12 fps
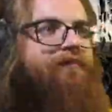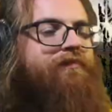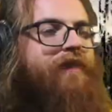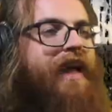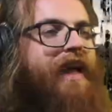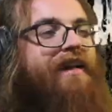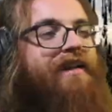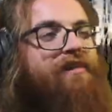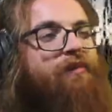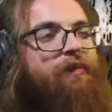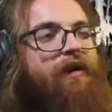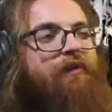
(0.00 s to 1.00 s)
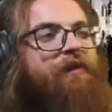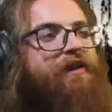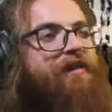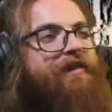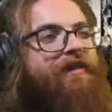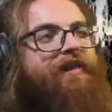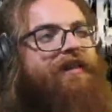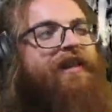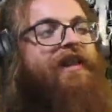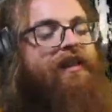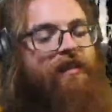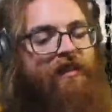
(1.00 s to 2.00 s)
And it's a well written song.
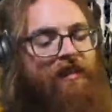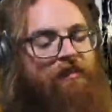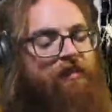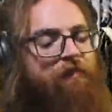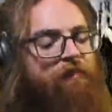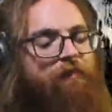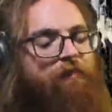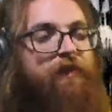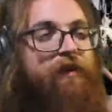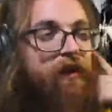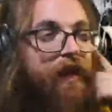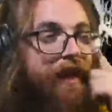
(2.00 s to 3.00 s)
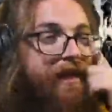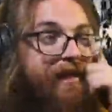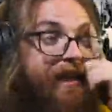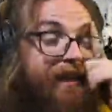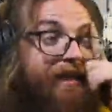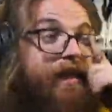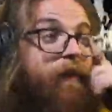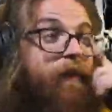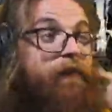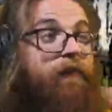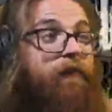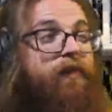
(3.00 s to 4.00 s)
The, the, like I said,
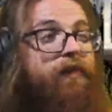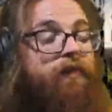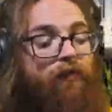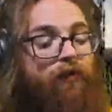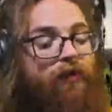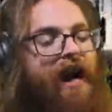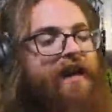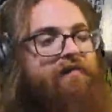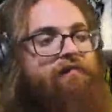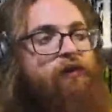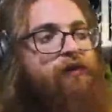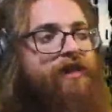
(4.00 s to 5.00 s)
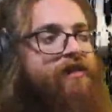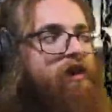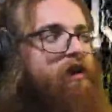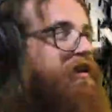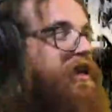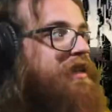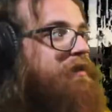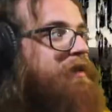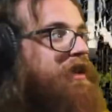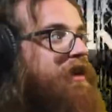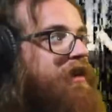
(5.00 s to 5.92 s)
the variety of music is already beyond